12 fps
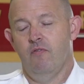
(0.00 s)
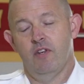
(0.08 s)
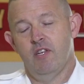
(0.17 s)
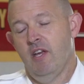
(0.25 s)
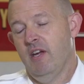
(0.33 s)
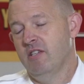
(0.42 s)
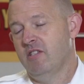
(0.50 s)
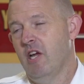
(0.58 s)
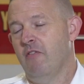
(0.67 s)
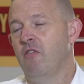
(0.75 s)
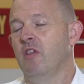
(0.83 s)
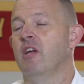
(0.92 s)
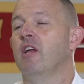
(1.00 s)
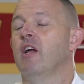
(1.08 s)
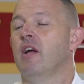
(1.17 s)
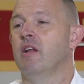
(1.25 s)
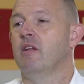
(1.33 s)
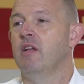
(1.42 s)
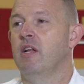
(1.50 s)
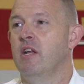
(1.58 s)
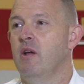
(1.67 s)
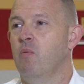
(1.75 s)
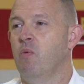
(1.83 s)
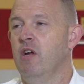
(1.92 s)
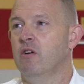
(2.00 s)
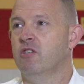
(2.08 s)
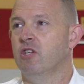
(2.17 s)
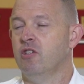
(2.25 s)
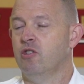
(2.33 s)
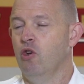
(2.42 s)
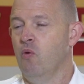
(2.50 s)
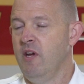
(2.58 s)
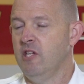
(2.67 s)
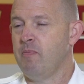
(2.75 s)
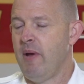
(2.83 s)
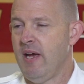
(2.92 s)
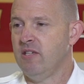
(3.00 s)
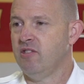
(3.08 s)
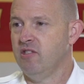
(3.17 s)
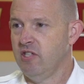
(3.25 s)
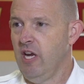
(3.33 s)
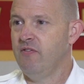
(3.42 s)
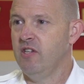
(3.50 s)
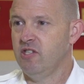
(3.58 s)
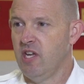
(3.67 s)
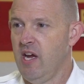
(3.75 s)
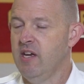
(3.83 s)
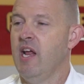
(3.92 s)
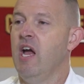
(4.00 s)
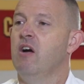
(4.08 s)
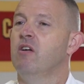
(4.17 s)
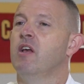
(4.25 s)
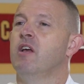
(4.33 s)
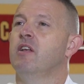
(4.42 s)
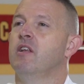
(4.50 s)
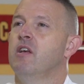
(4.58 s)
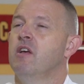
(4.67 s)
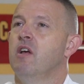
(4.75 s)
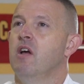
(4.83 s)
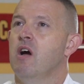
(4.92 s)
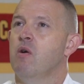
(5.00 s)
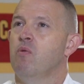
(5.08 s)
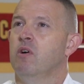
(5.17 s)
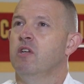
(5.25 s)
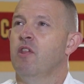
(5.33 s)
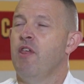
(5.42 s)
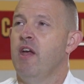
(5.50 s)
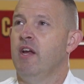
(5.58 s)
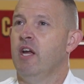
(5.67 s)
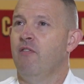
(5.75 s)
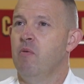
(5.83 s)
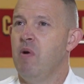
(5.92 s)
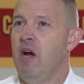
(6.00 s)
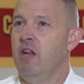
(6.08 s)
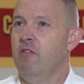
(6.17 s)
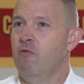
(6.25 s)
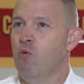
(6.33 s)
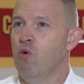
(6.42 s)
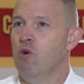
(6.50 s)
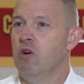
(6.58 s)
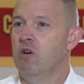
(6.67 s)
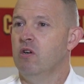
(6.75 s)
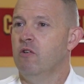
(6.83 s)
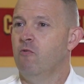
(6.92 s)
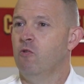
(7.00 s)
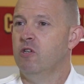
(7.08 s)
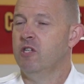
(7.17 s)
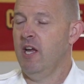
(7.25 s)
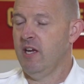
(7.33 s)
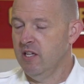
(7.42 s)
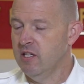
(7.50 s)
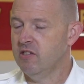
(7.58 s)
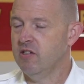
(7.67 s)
Fatigue is definitely it. And we are just 2 weeks past the safety stand down. And I want to thank everybody for taking the